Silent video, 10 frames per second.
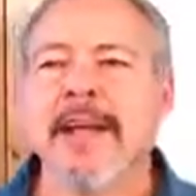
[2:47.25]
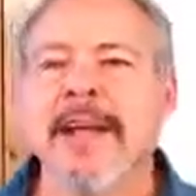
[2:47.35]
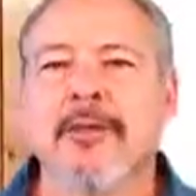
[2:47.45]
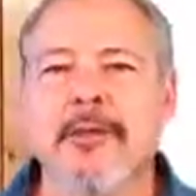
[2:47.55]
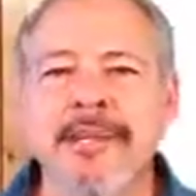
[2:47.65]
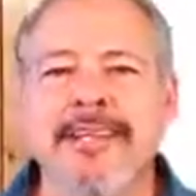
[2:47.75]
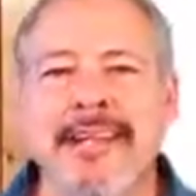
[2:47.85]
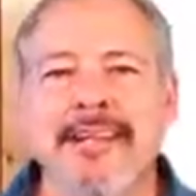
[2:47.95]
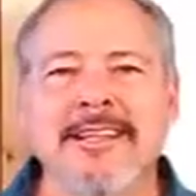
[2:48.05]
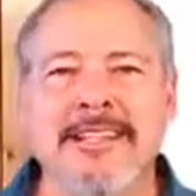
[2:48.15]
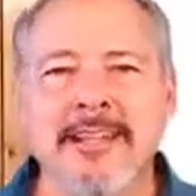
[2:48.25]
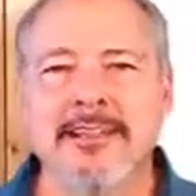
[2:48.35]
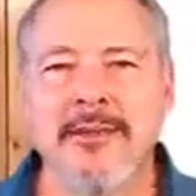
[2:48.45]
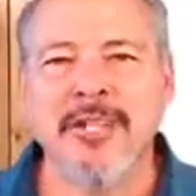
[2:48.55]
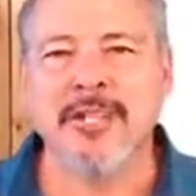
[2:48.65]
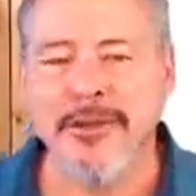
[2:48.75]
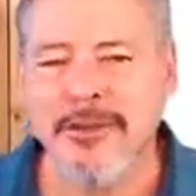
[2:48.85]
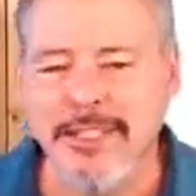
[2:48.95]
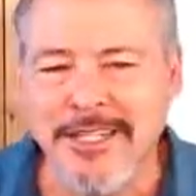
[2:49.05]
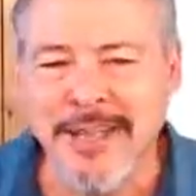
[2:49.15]
The reason I decided to do this
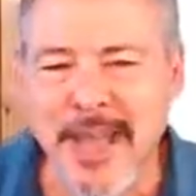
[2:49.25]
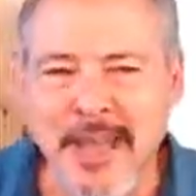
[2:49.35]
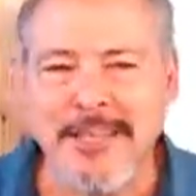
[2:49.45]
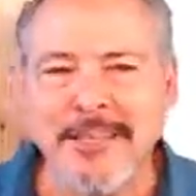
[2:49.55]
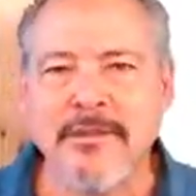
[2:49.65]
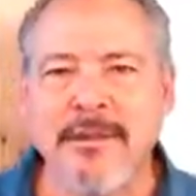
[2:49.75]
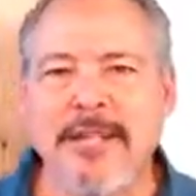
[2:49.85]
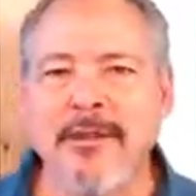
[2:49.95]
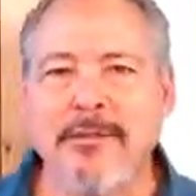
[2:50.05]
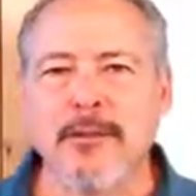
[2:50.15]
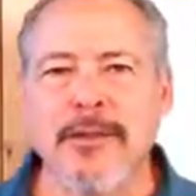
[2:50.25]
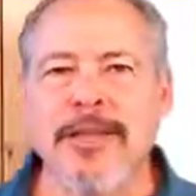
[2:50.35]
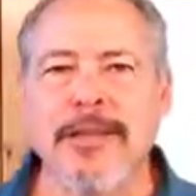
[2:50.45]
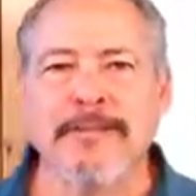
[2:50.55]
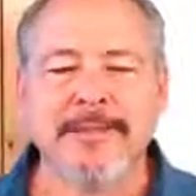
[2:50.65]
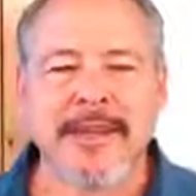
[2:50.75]
video today is because over the weekend,